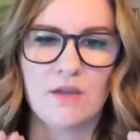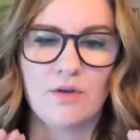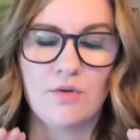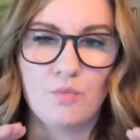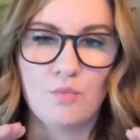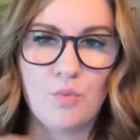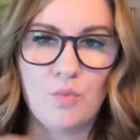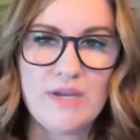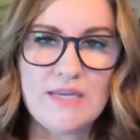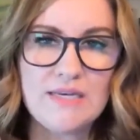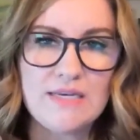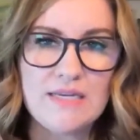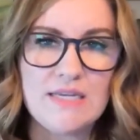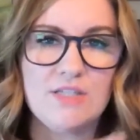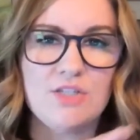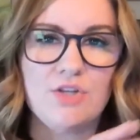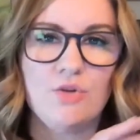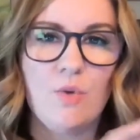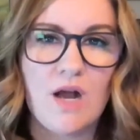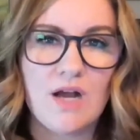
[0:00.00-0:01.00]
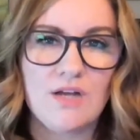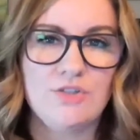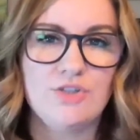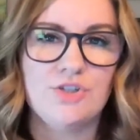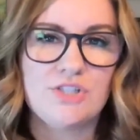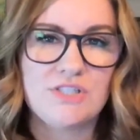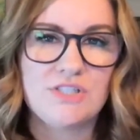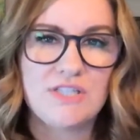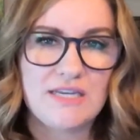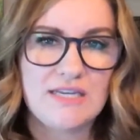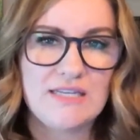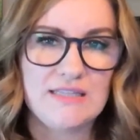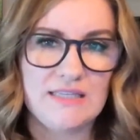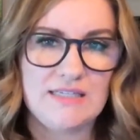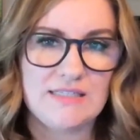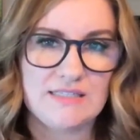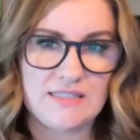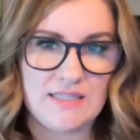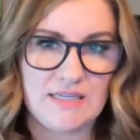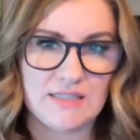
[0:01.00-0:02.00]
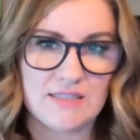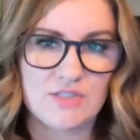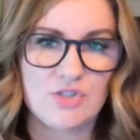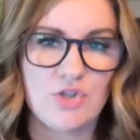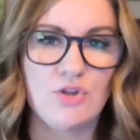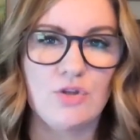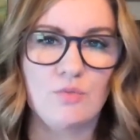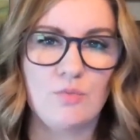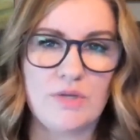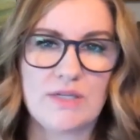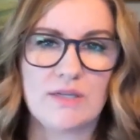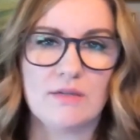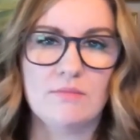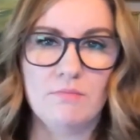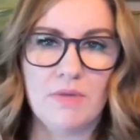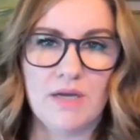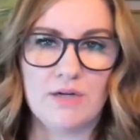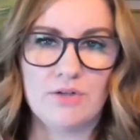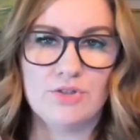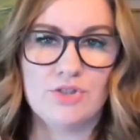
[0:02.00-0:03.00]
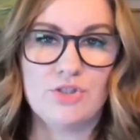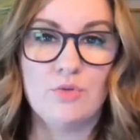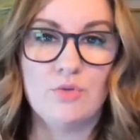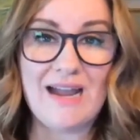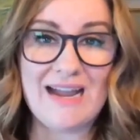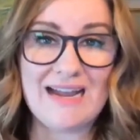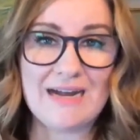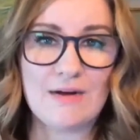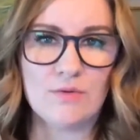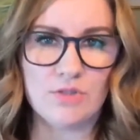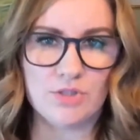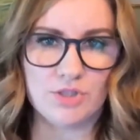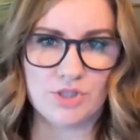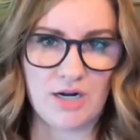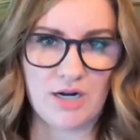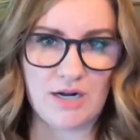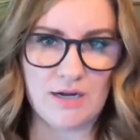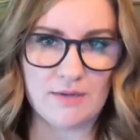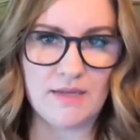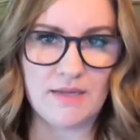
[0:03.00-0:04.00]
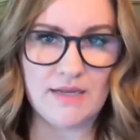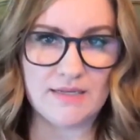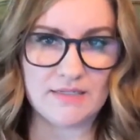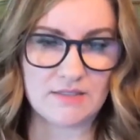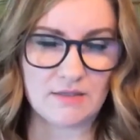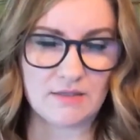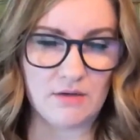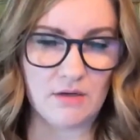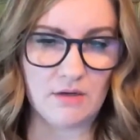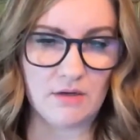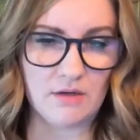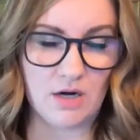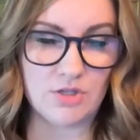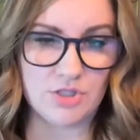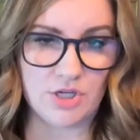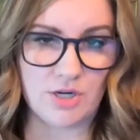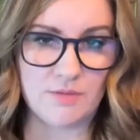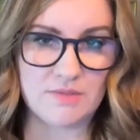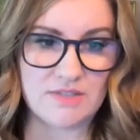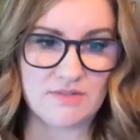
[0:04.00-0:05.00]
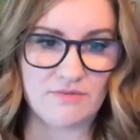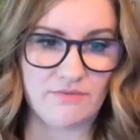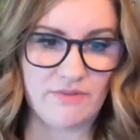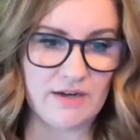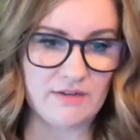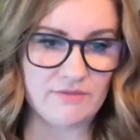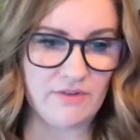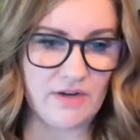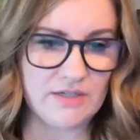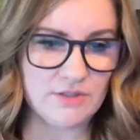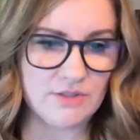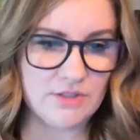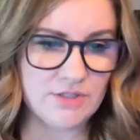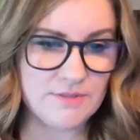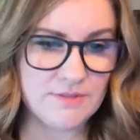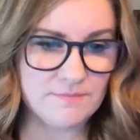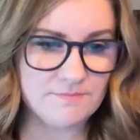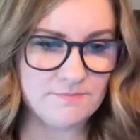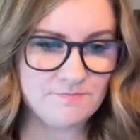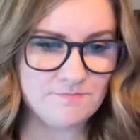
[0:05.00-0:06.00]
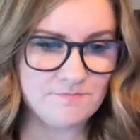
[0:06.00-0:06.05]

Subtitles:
we need to understand these things so that we can better do our jobs as fact finders.